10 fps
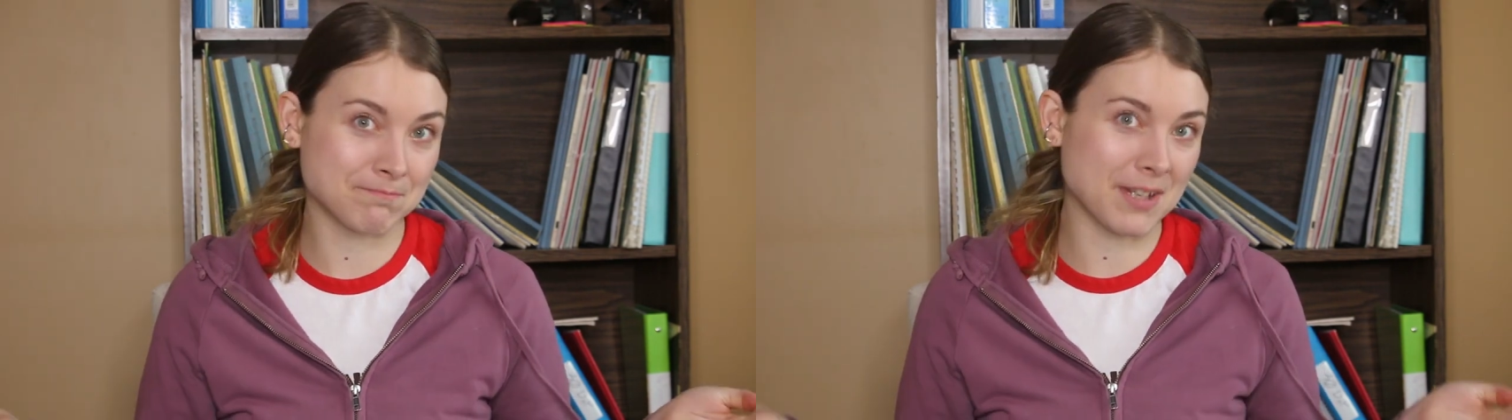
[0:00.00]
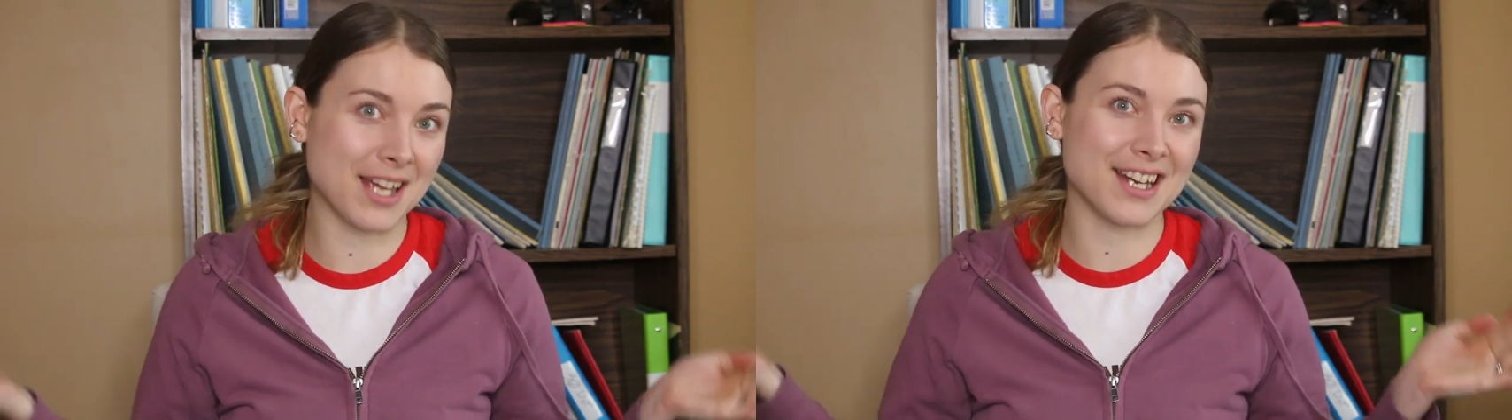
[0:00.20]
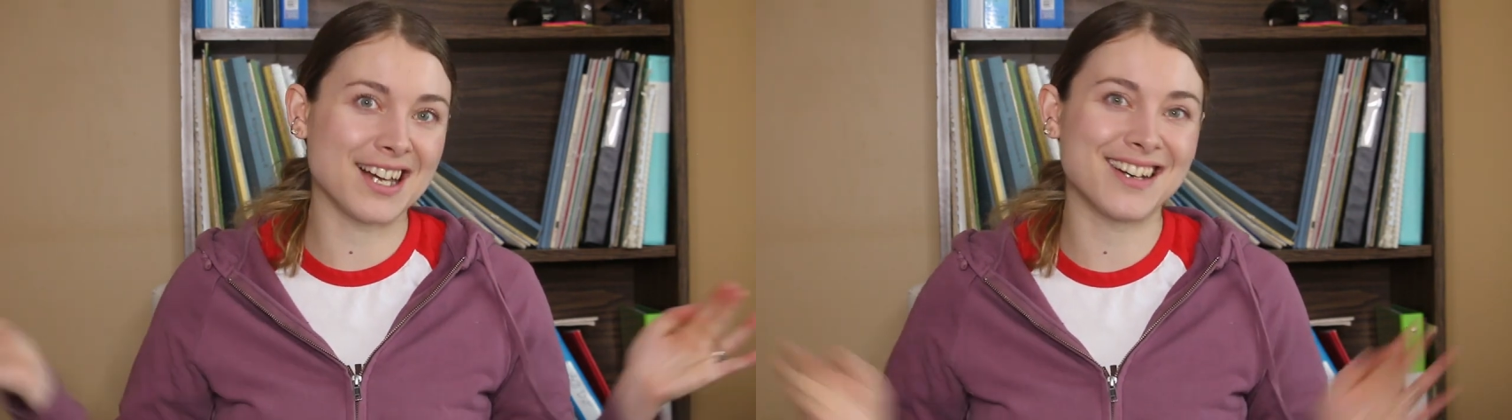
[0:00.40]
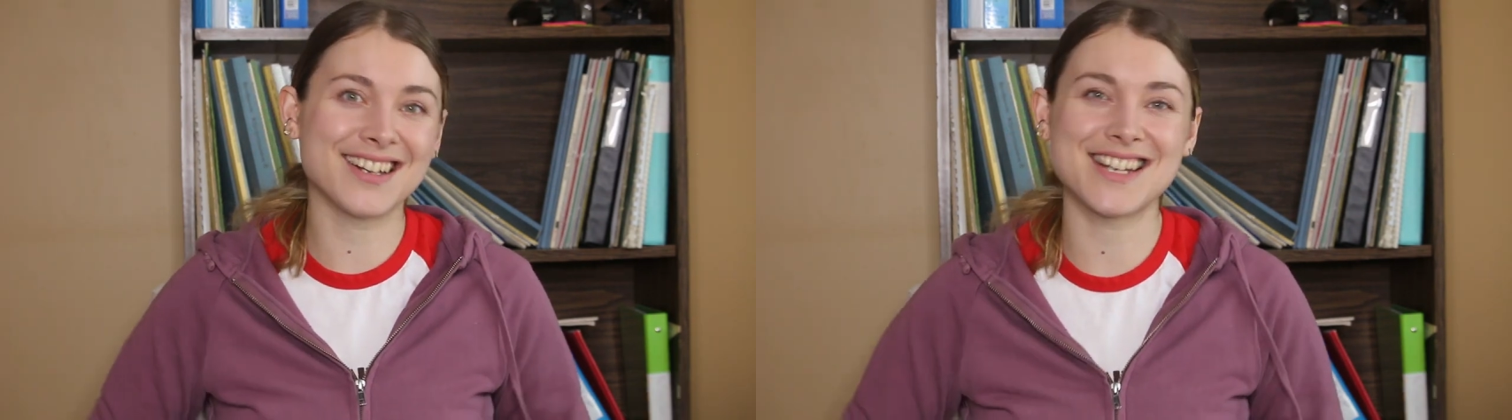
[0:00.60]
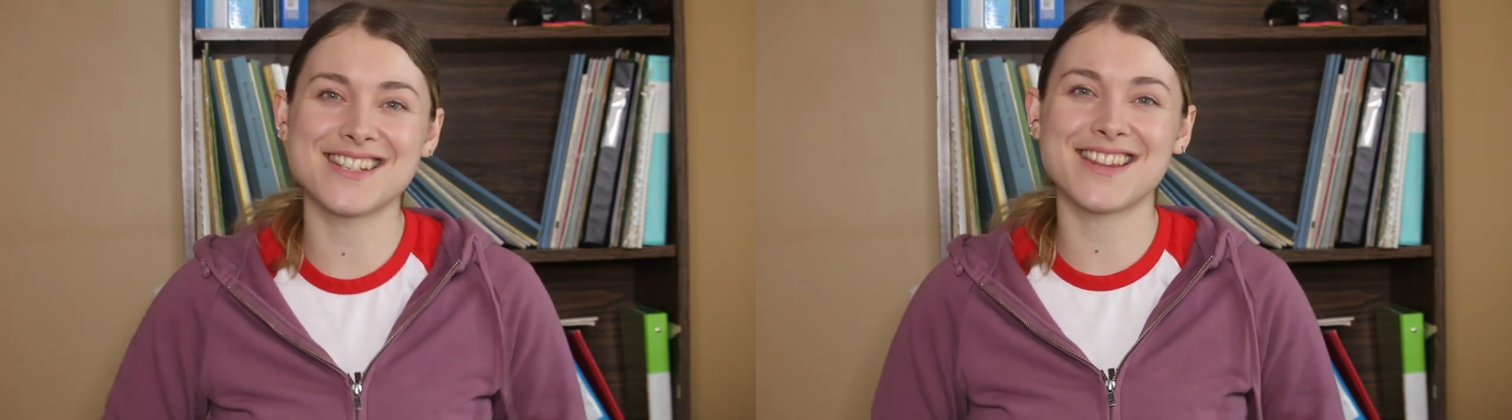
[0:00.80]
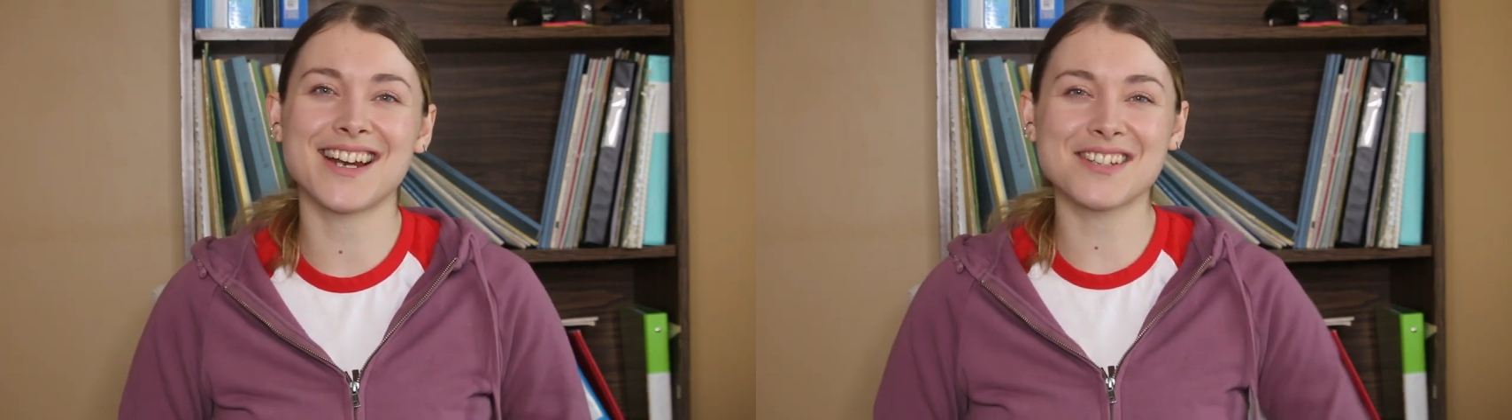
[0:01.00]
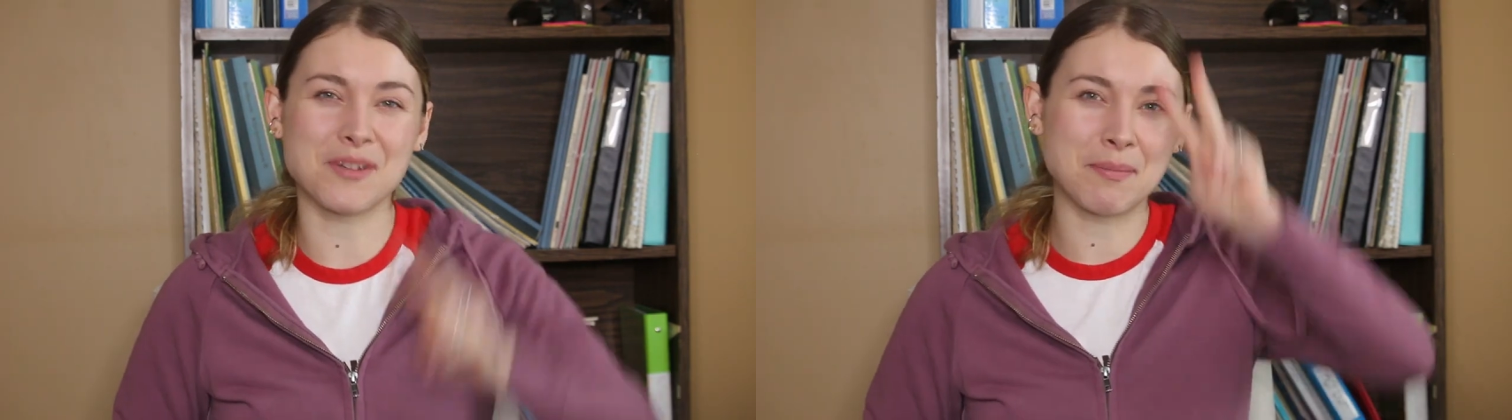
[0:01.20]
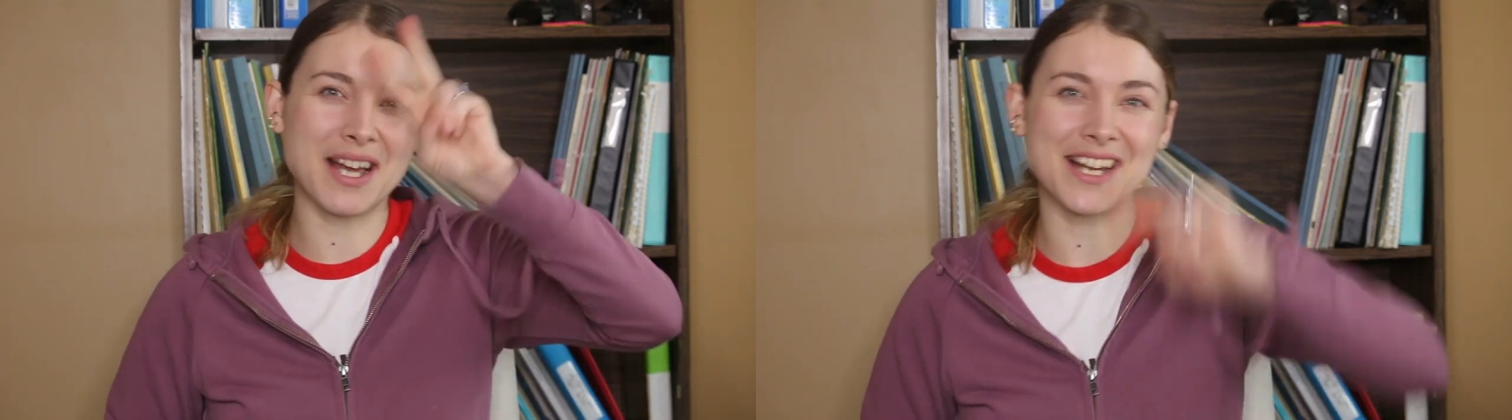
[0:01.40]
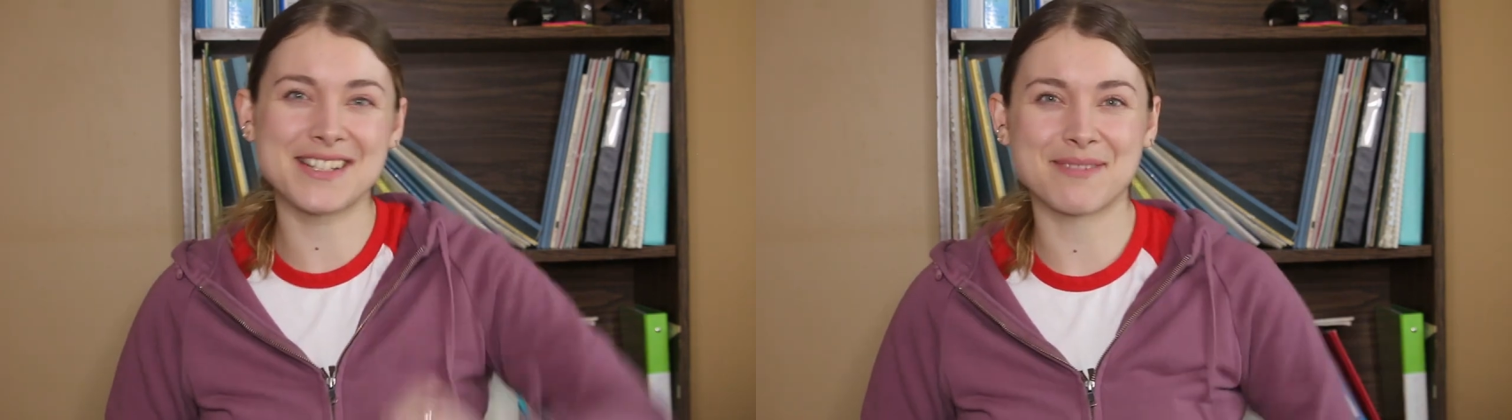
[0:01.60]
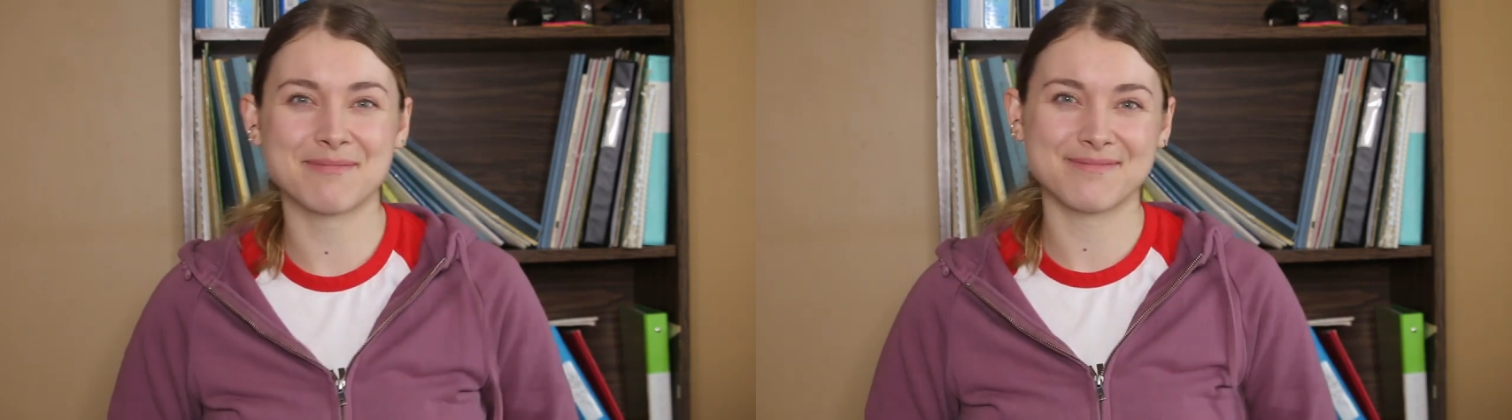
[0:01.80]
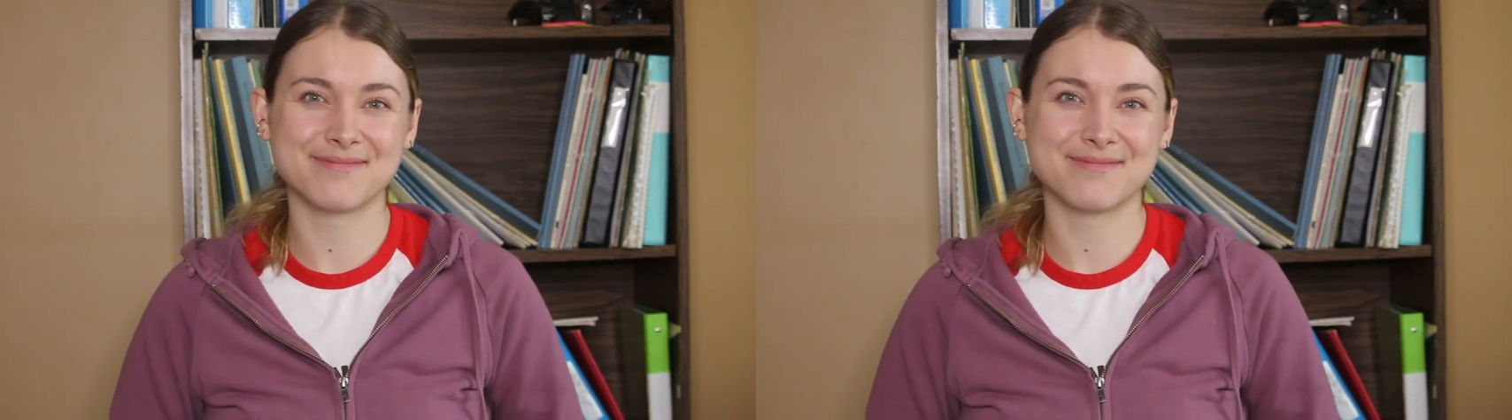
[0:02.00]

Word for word: and I'll catch you in the next one. Bye, guys.